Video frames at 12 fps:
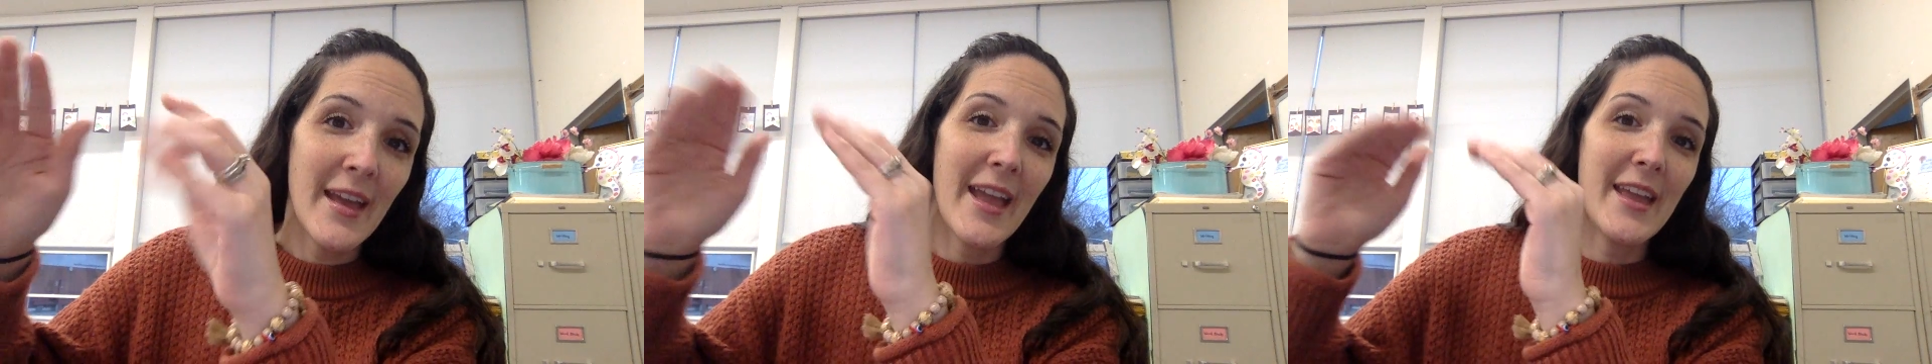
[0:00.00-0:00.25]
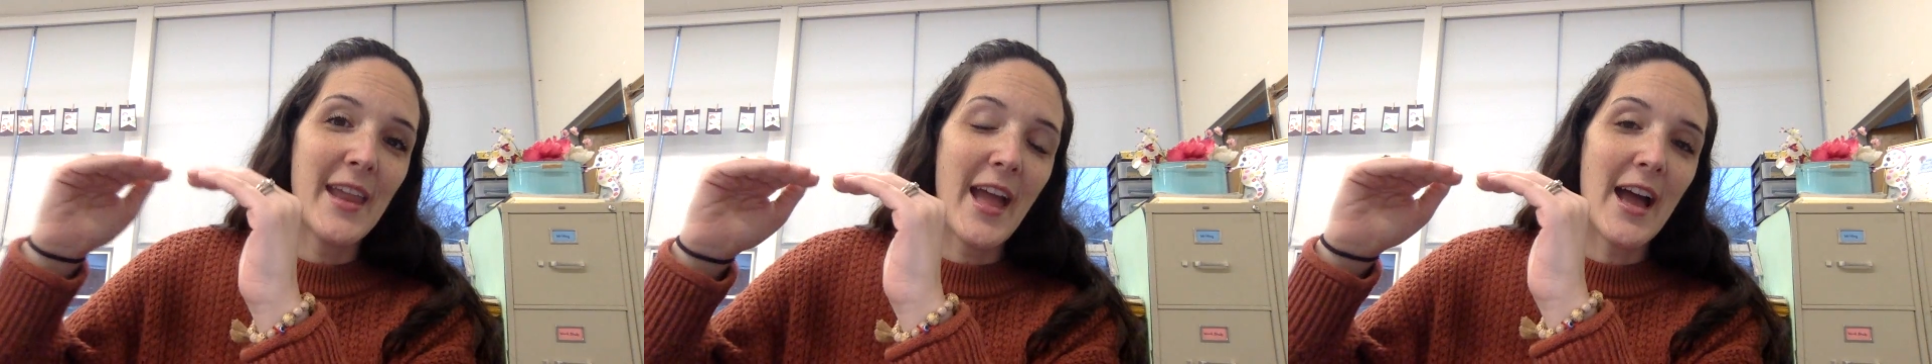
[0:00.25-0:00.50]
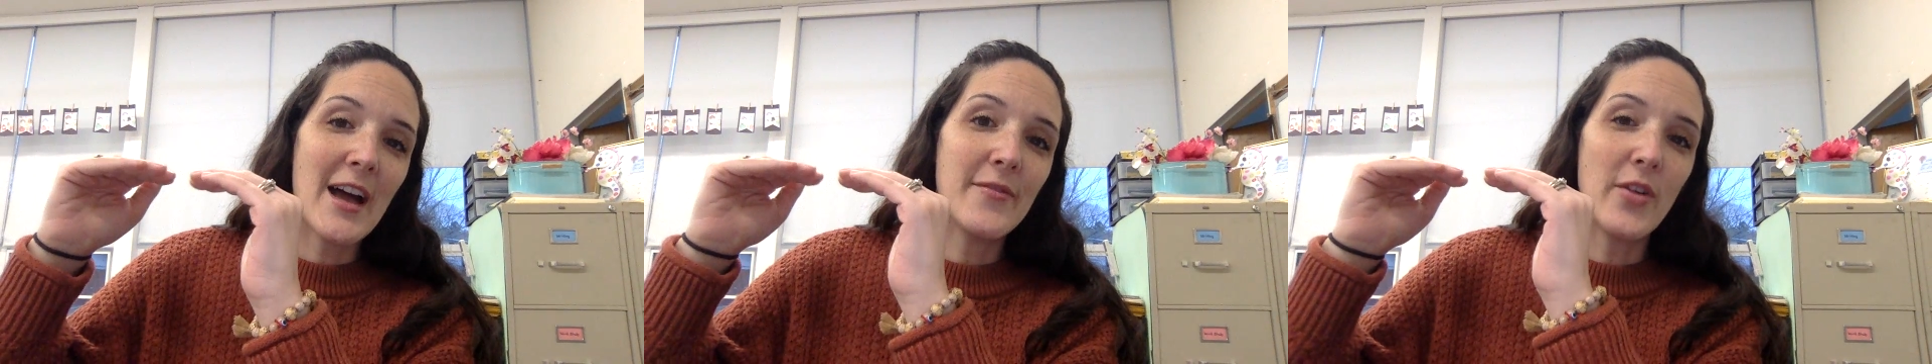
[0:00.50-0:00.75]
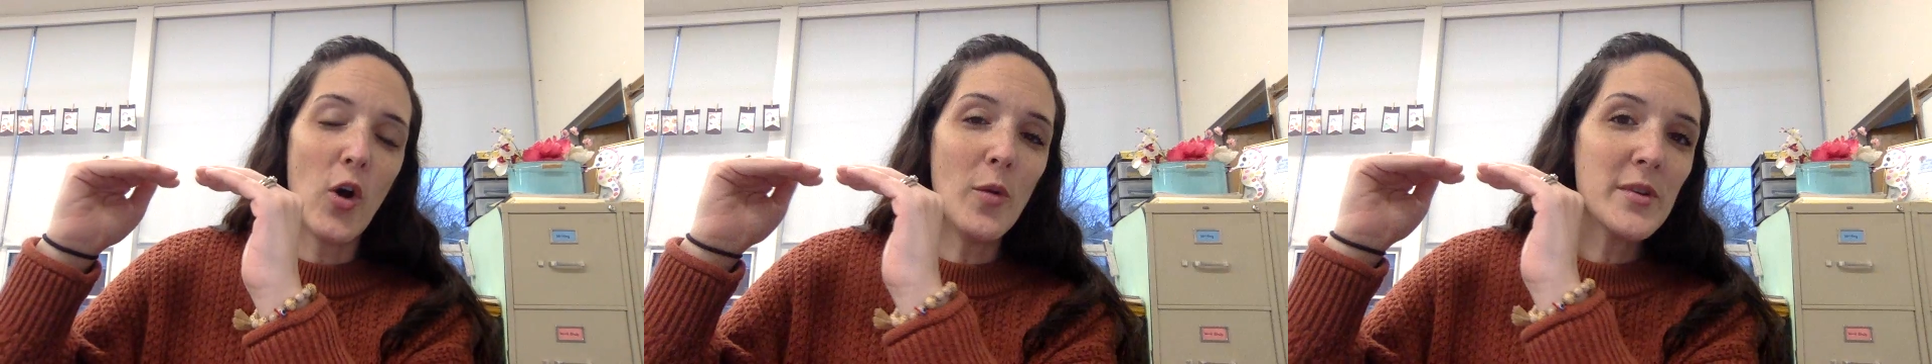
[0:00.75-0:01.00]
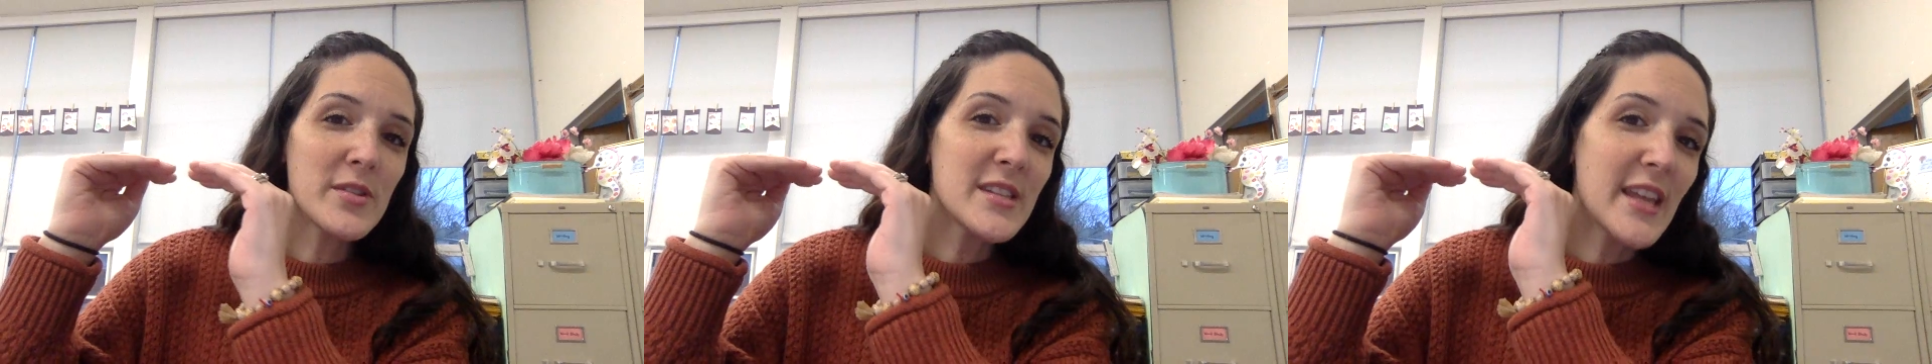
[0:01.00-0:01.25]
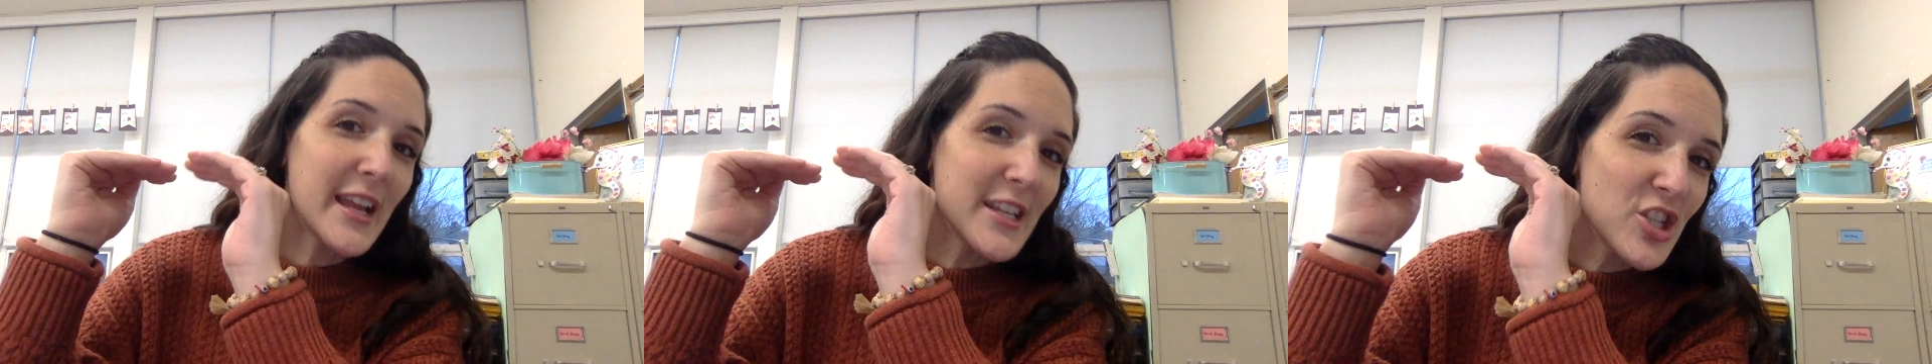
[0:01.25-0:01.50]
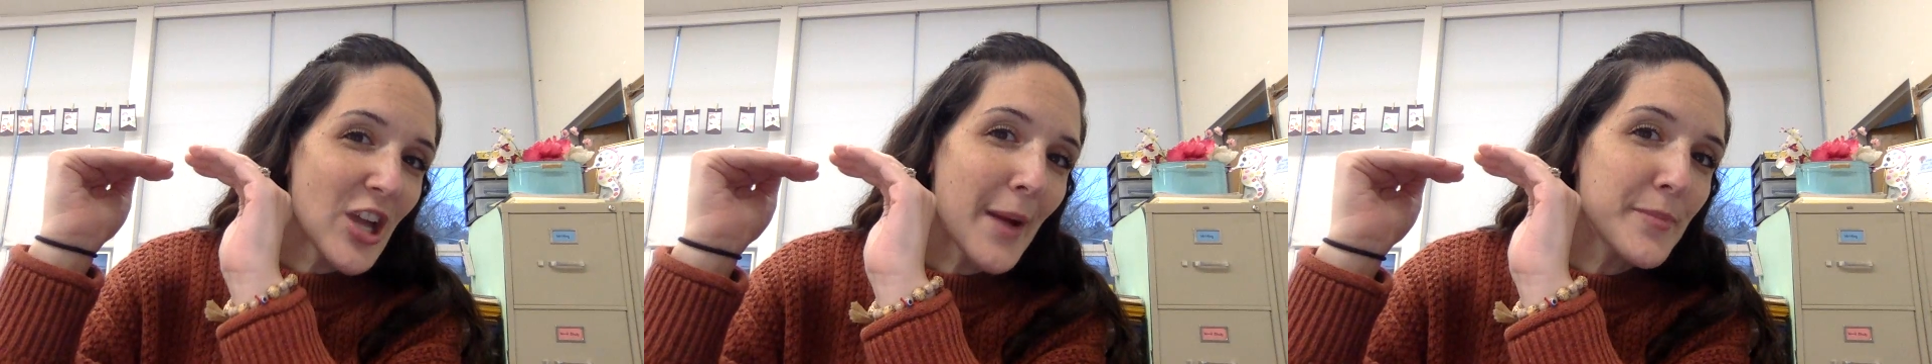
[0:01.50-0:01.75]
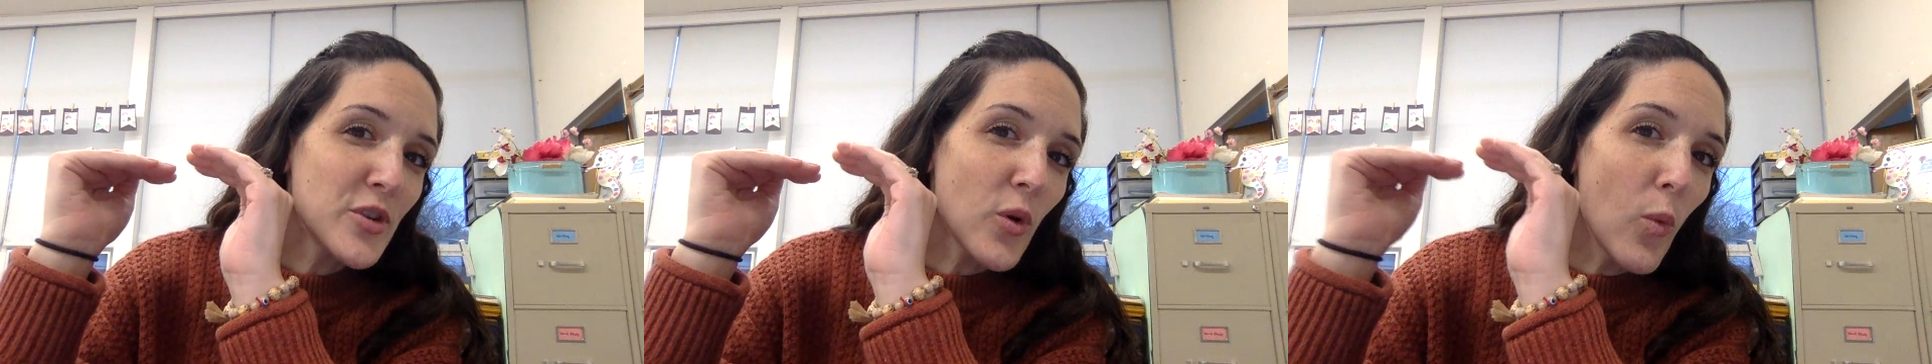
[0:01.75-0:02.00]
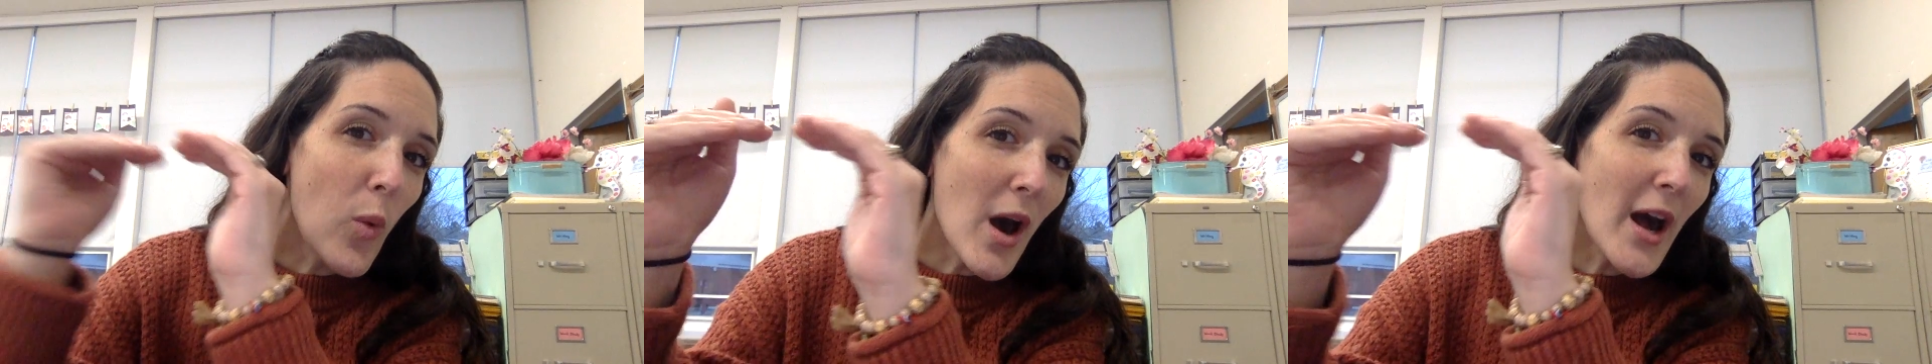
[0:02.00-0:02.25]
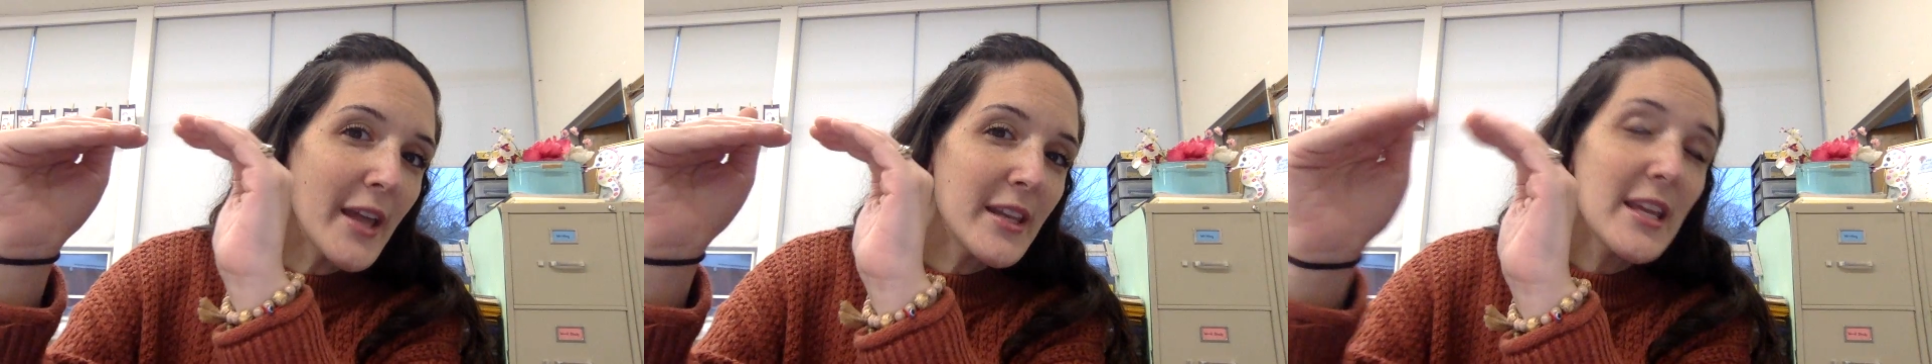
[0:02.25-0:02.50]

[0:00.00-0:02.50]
and have almost like a chapter 1,